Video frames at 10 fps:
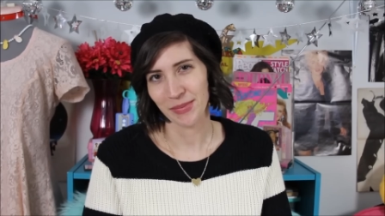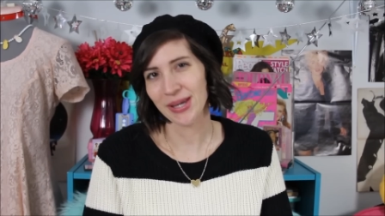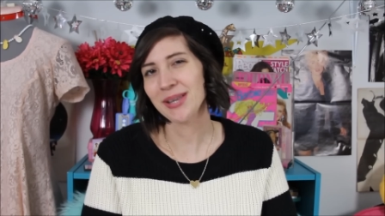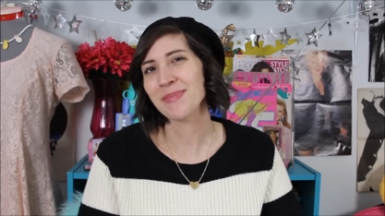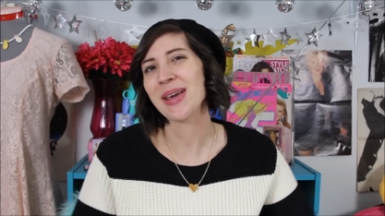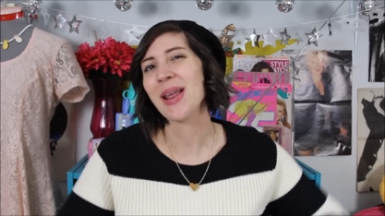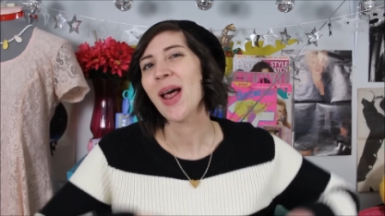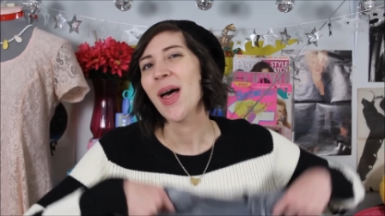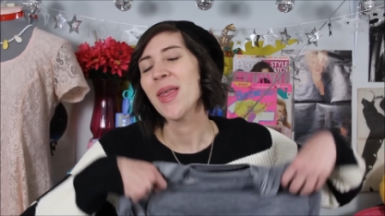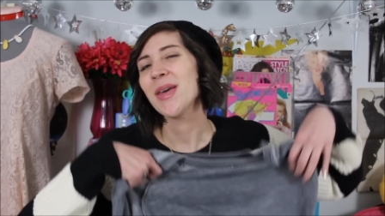please meet
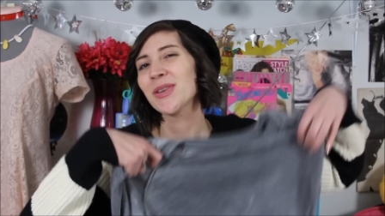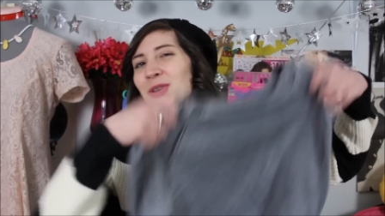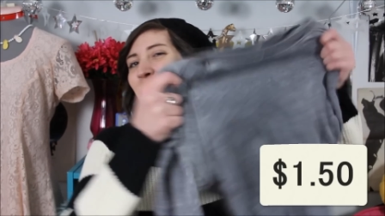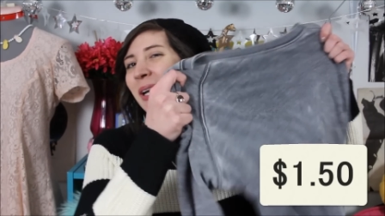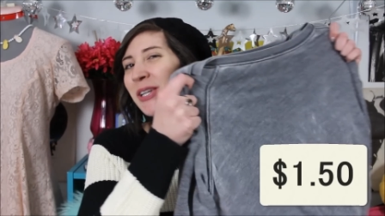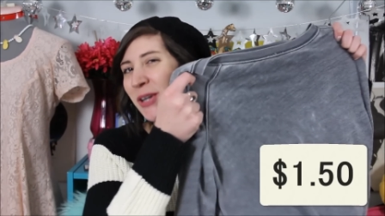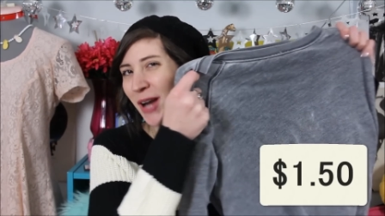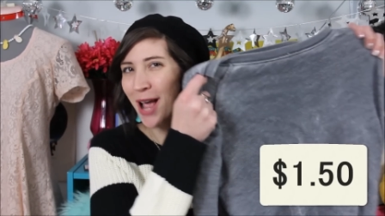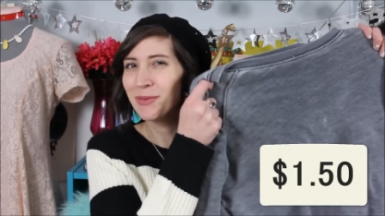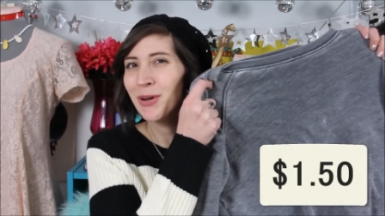the
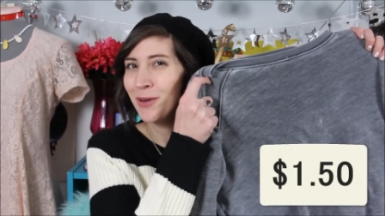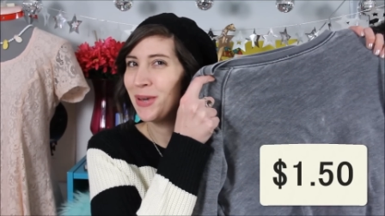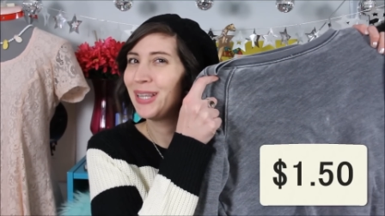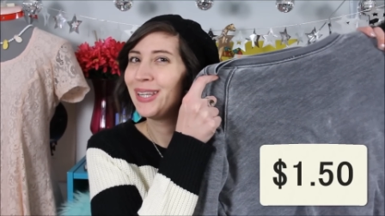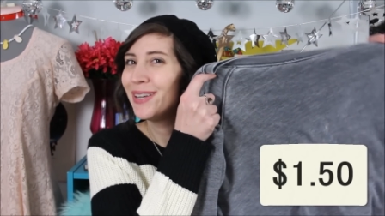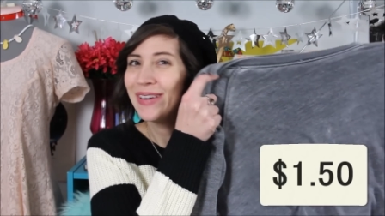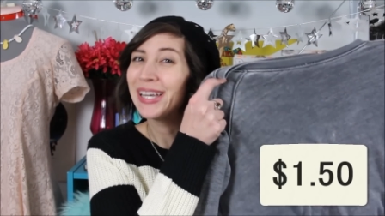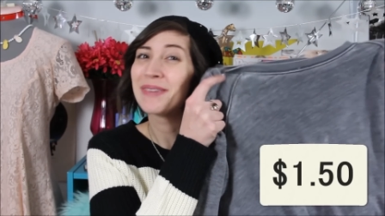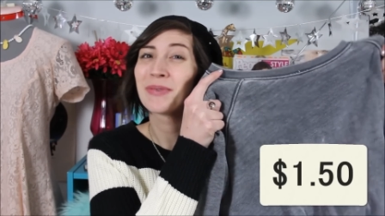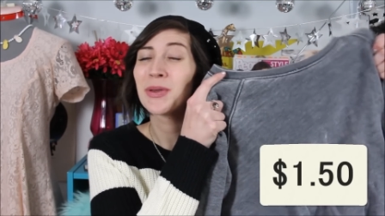sweatshirt I'm going to be
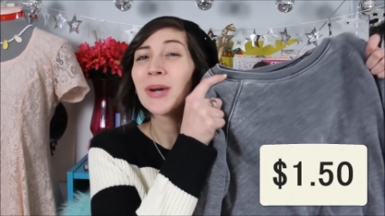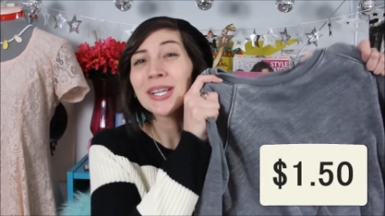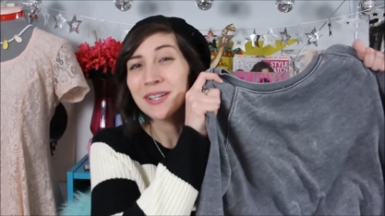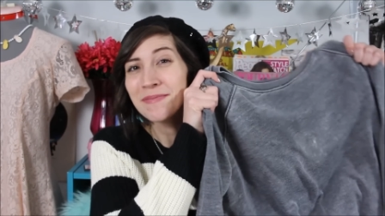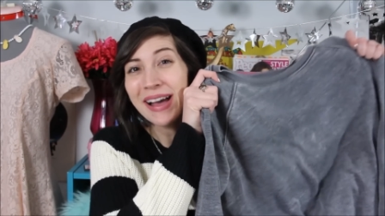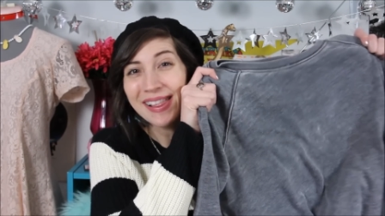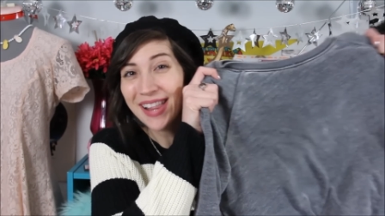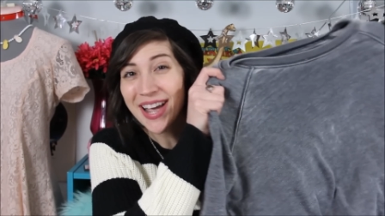living in for the rest of my